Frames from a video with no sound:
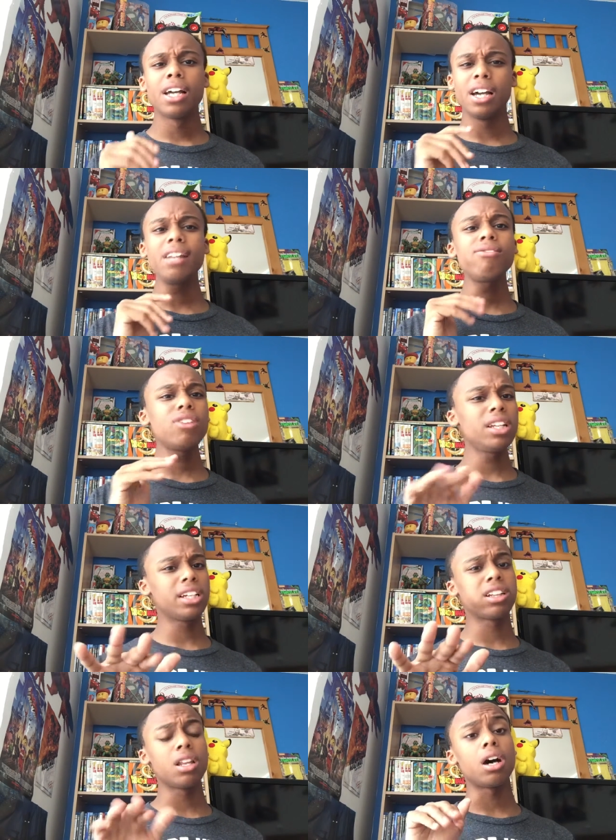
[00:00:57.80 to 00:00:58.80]
it's really
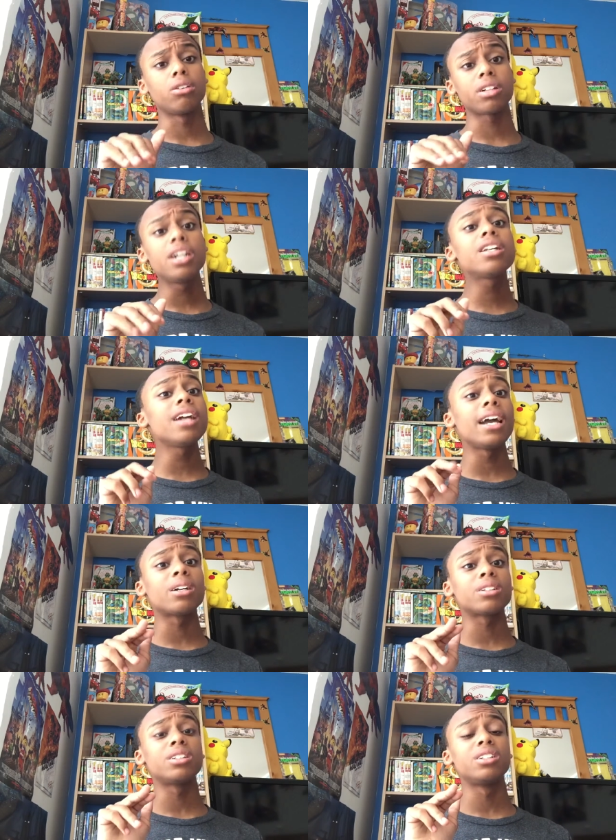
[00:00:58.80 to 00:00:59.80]
close. It's
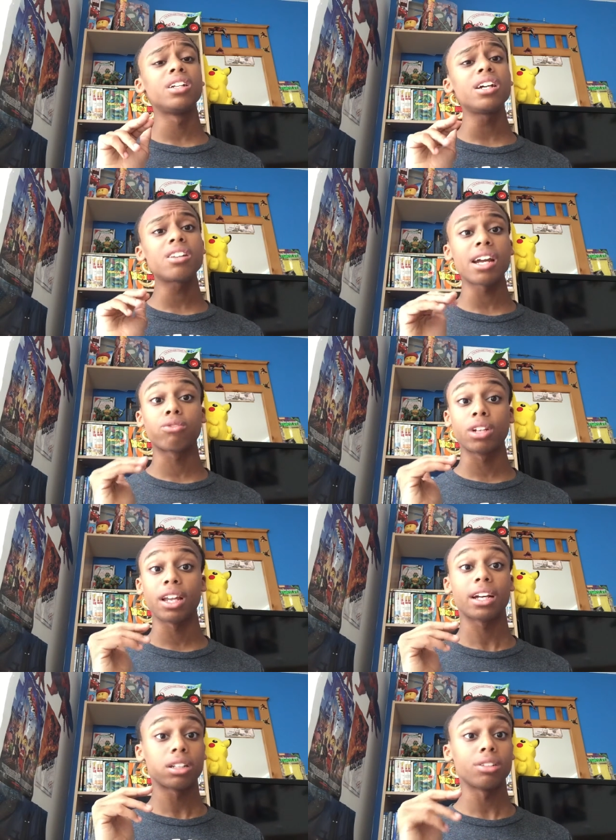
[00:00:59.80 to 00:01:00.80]
like it's like really
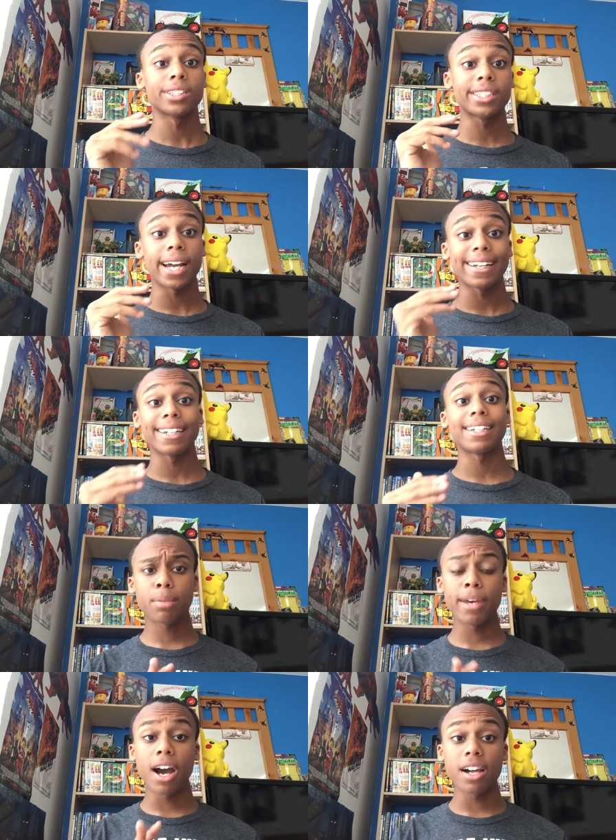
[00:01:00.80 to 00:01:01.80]
like close second. To
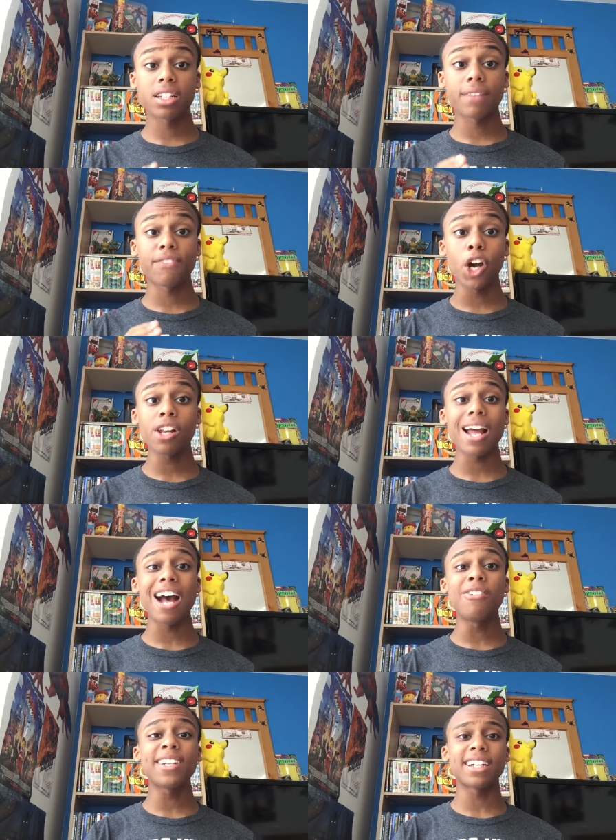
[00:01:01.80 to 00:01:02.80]
be honest, at first
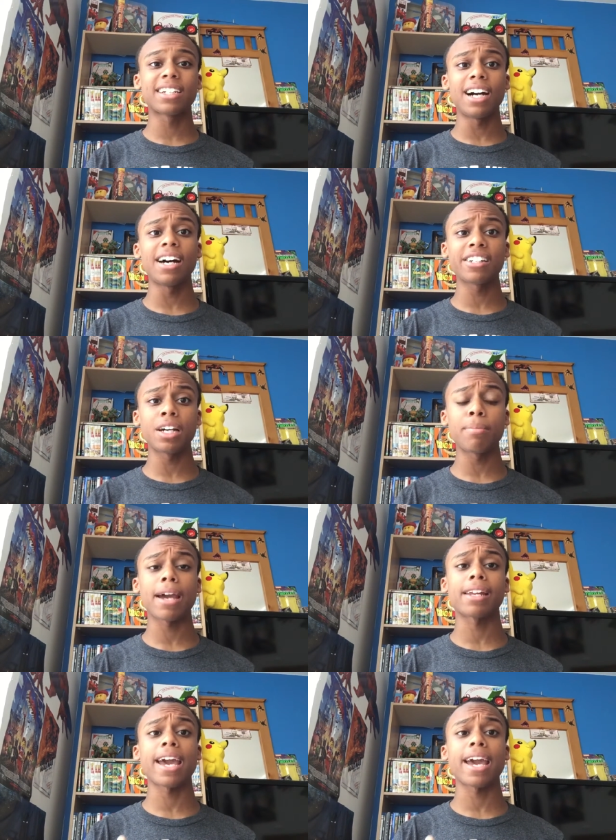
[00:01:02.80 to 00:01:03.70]
I don't think a concept as